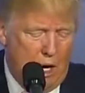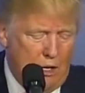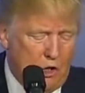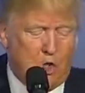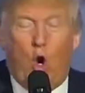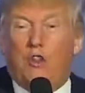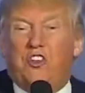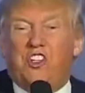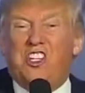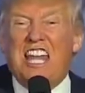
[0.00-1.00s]
And this is called
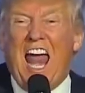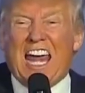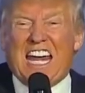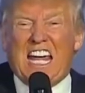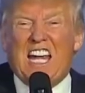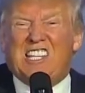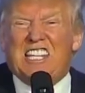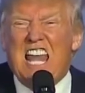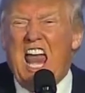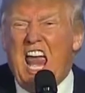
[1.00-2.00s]
the snake. A
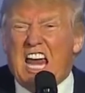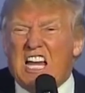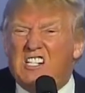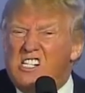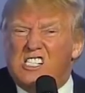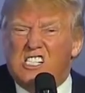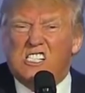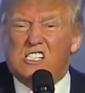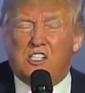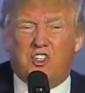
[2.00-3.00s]
snake.
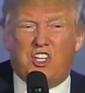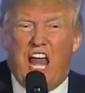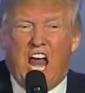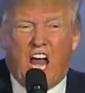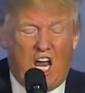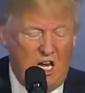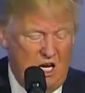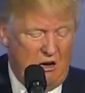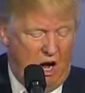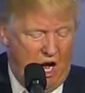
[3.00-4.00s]
Oh, snake.
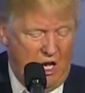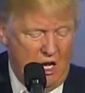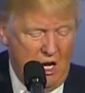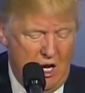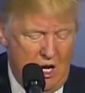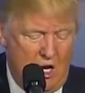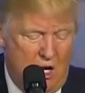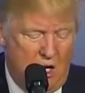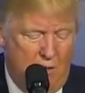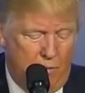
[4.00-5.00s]
Right?
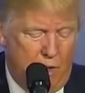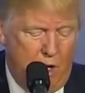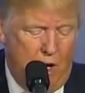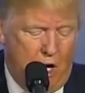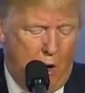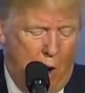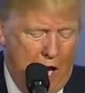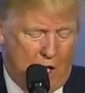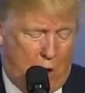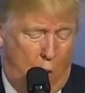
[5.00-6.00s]
On her
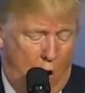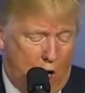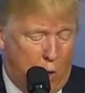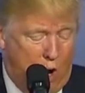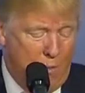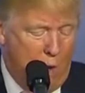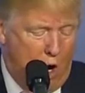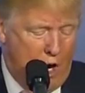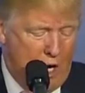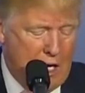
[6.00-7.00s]
way to work one
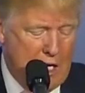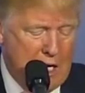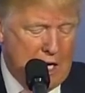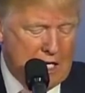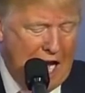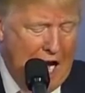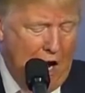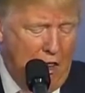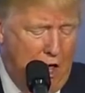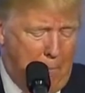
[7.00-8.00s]
morning,
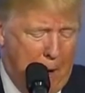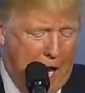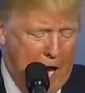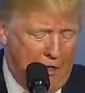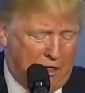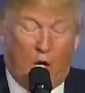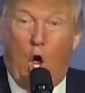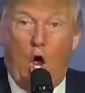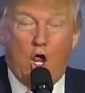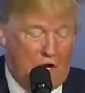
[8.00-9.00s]
down the path
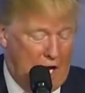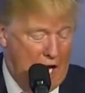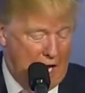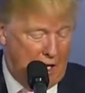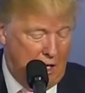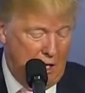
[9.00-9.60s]
along the lake,